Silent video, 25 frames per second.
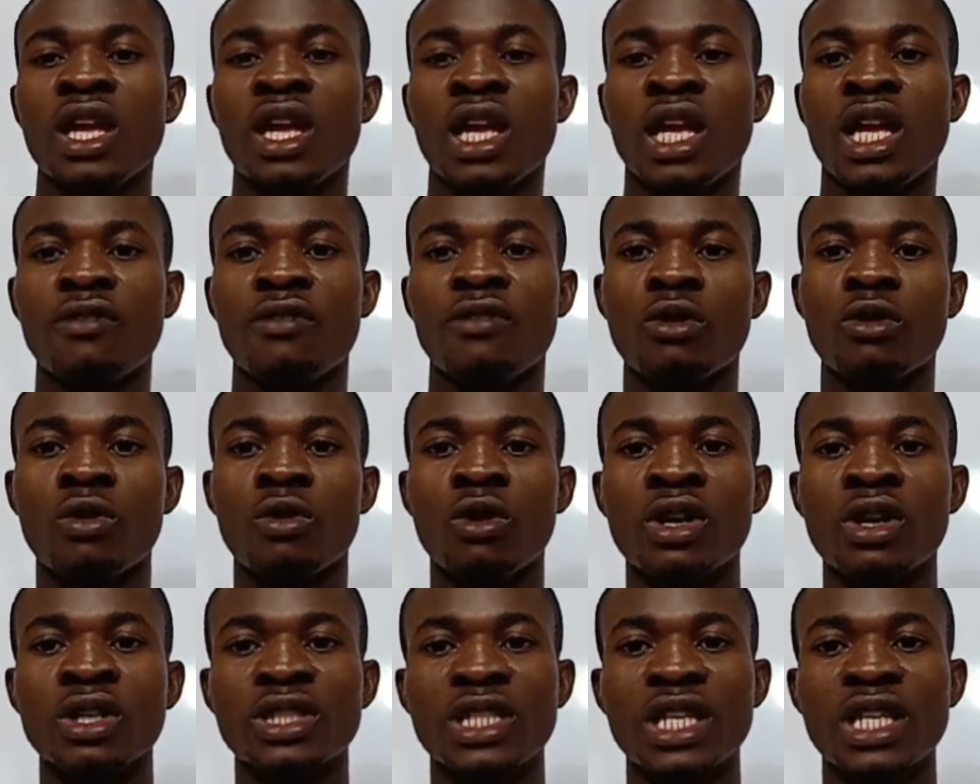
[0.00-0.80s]
If it
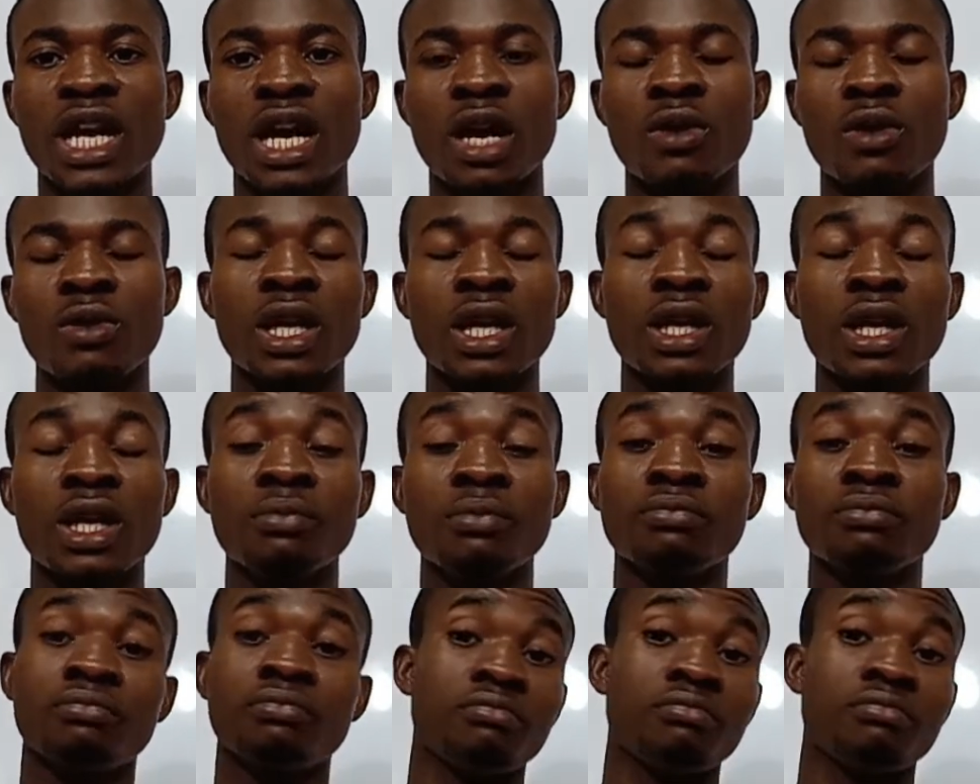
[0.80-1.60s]
works that way,
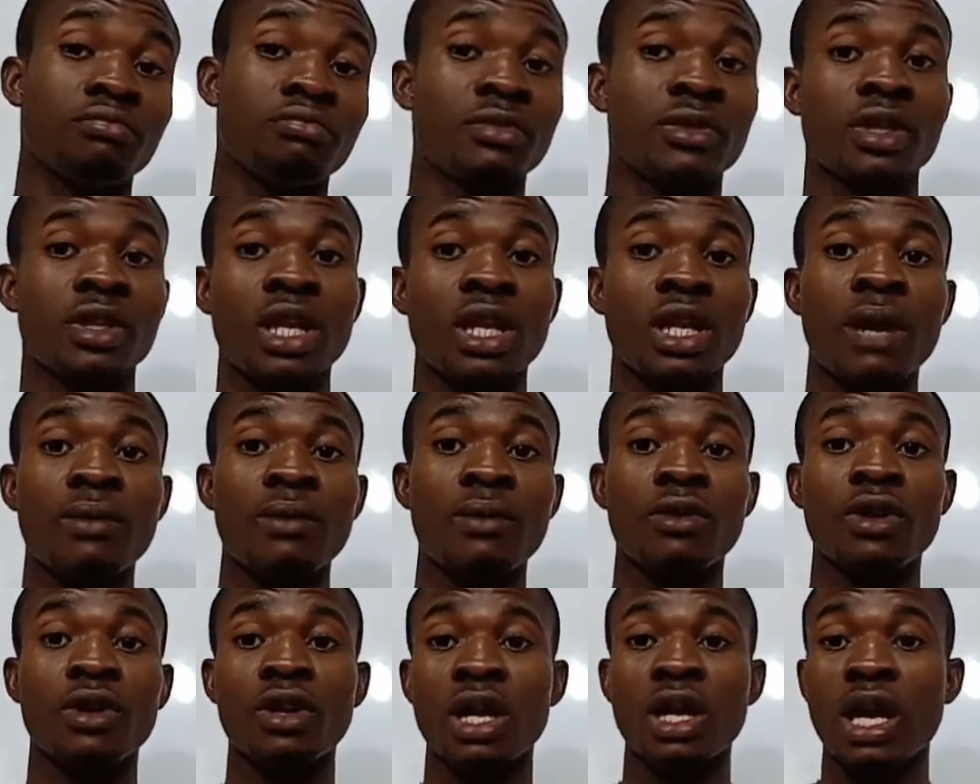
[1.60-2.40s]
I'm
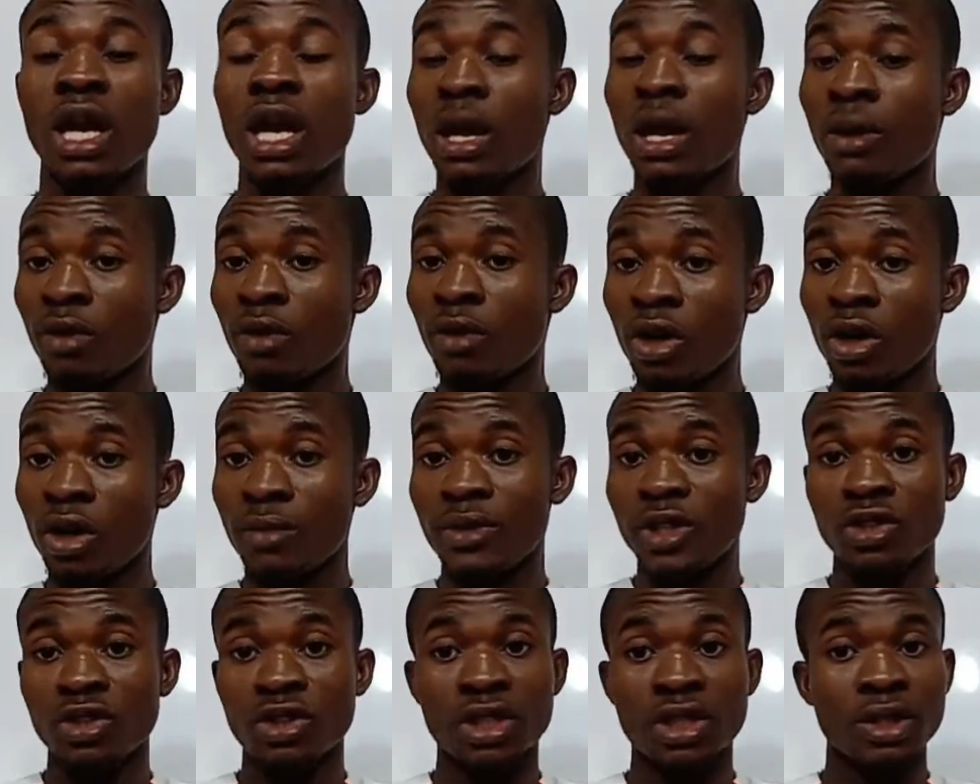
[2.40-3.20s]
go we're going to
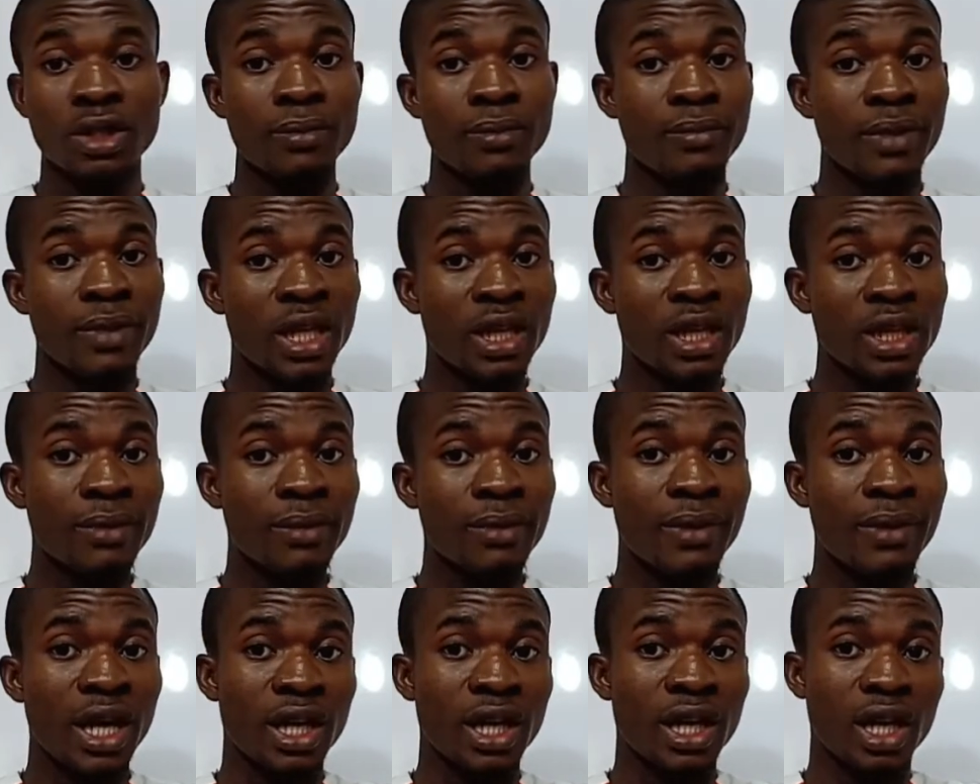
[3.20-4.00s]
be using Bentley
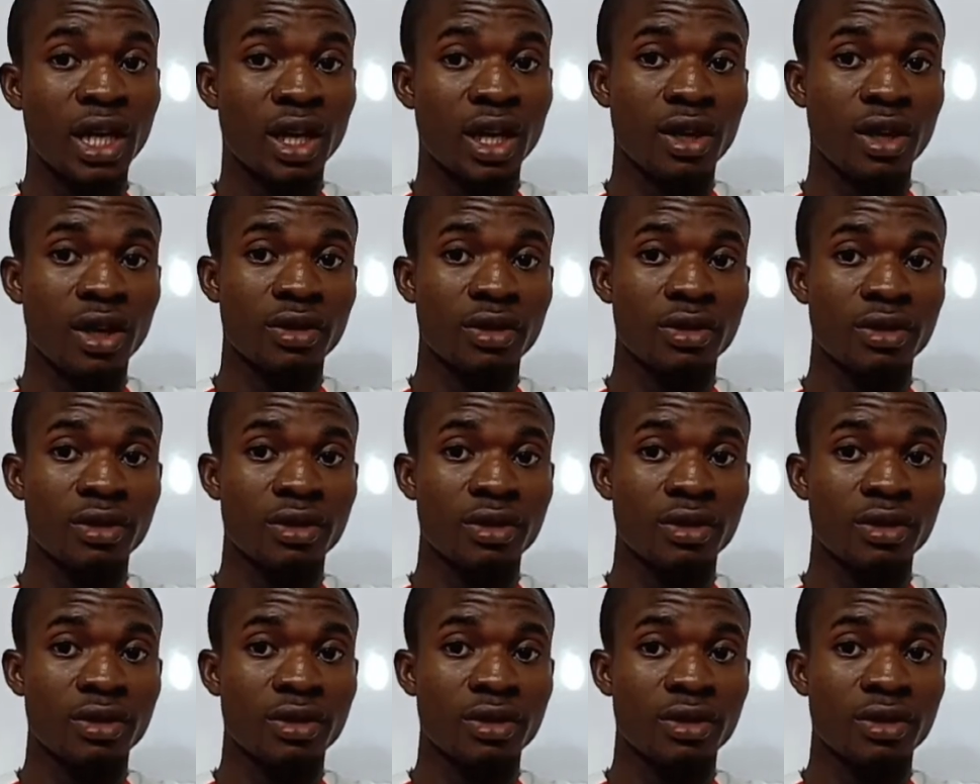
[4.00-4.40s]
by now.